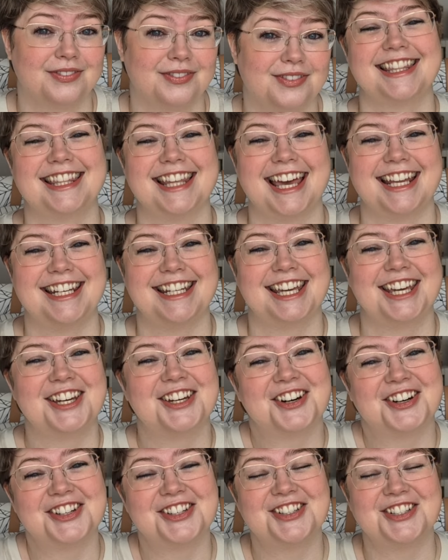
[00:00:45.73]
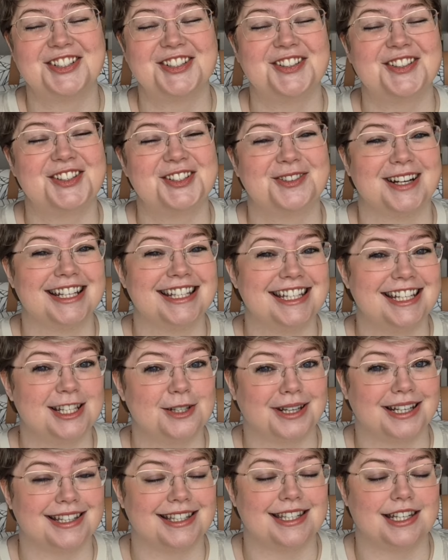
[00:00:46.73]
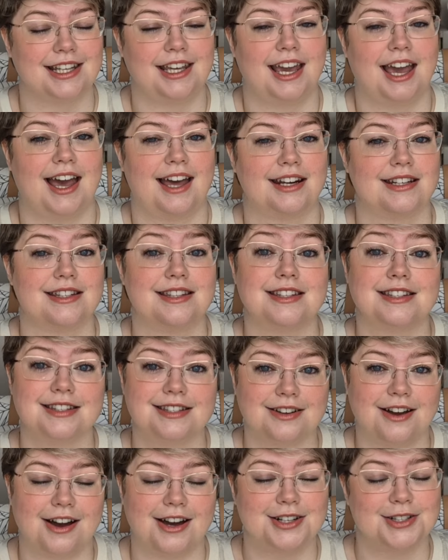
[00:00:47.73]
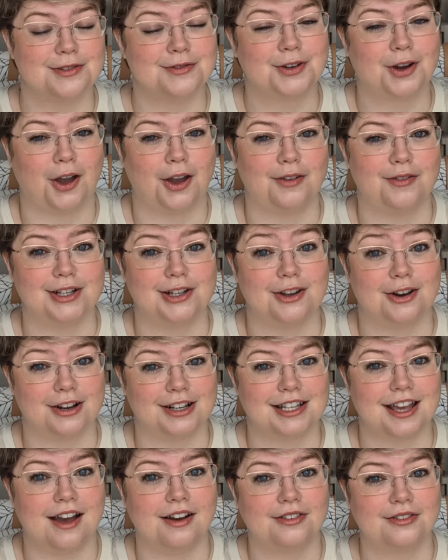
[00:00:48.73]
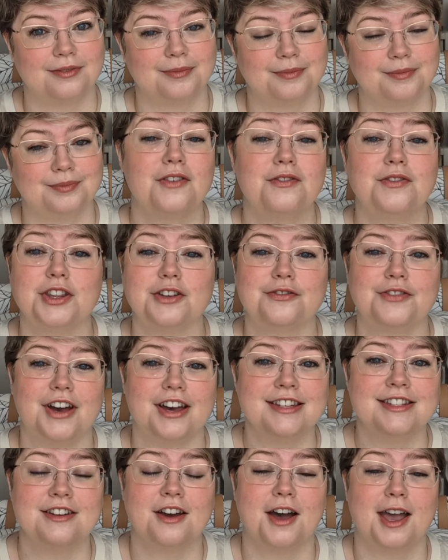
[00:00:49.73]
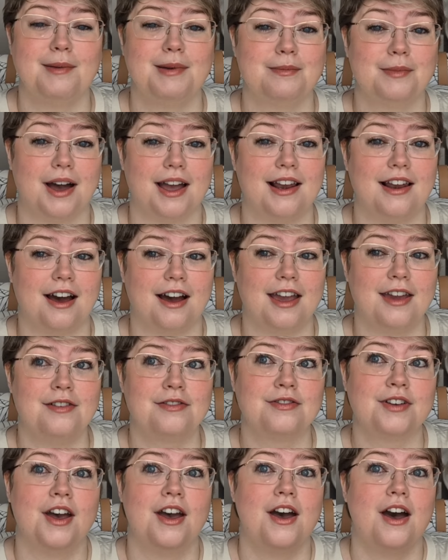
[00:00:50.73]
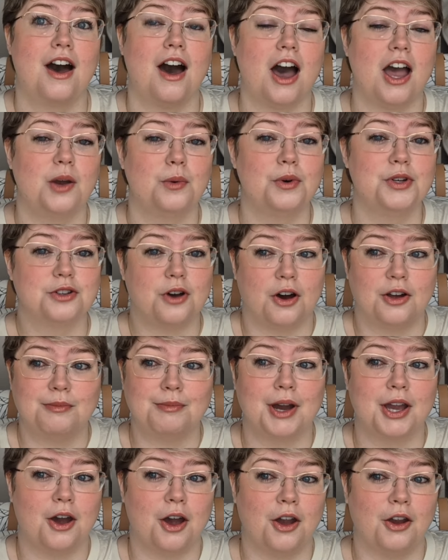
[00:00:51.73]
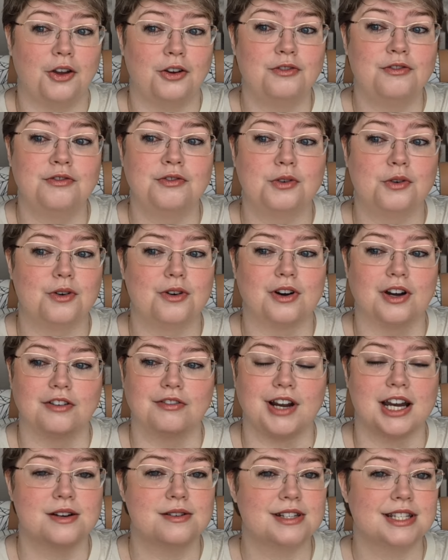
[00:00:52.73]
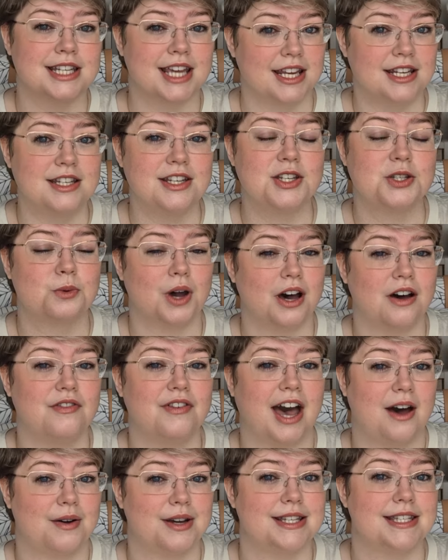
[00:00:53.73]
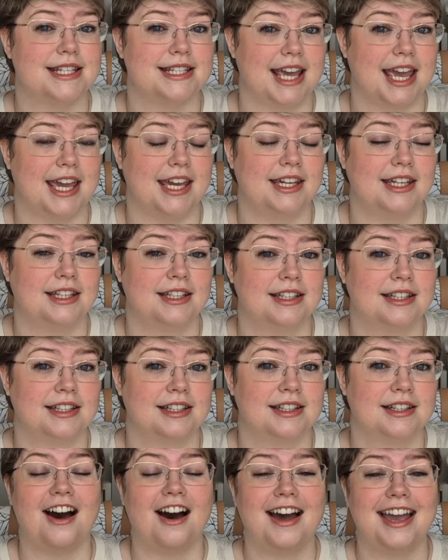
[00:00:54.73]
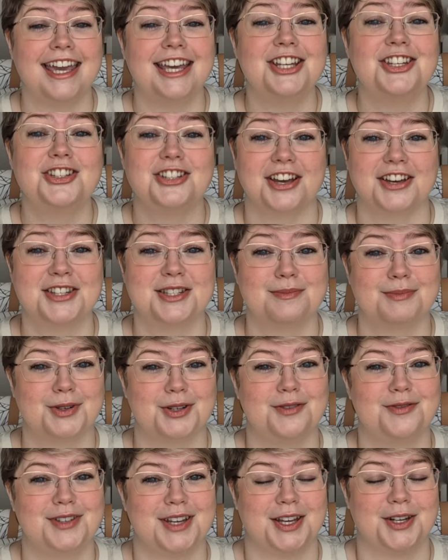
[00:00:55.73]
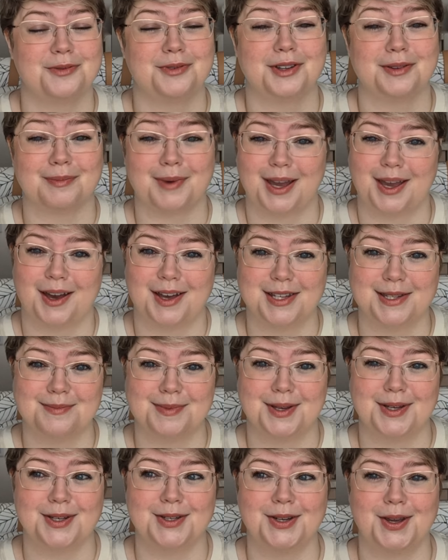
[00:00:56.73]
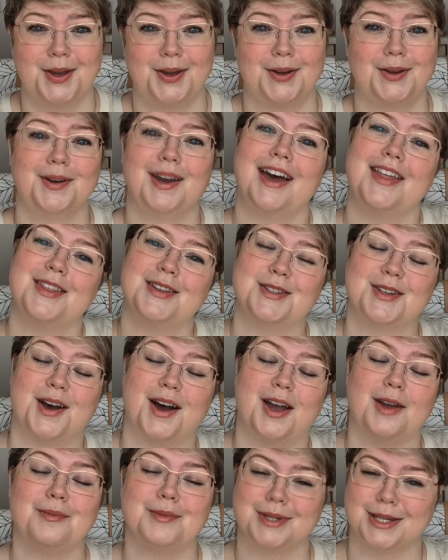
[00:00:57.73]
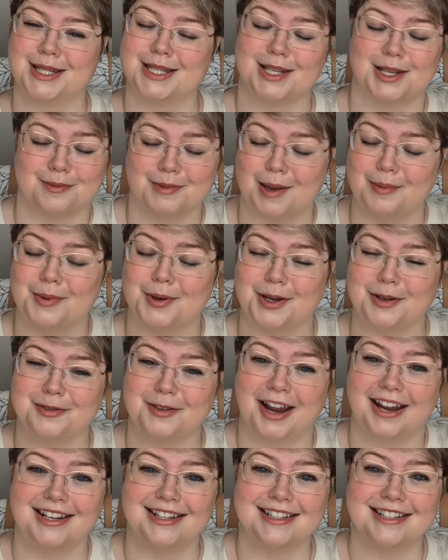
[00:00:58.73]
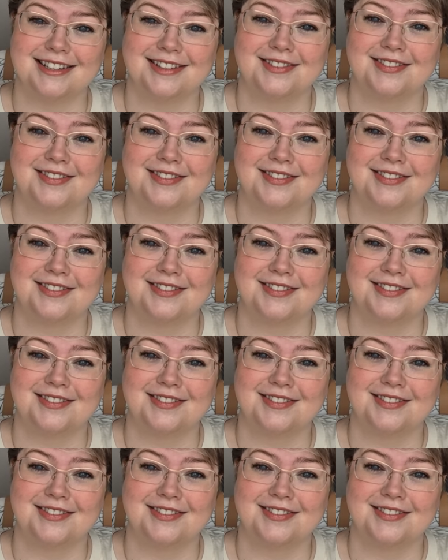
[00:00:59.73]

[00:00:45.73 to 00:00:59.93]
Then it got to 2020 and the start of COVID lockdown. For the first time in my life, I was on my own for around 10 to 12 hours a day. I had just moved in with my husband, who at the time was still my boyfriend.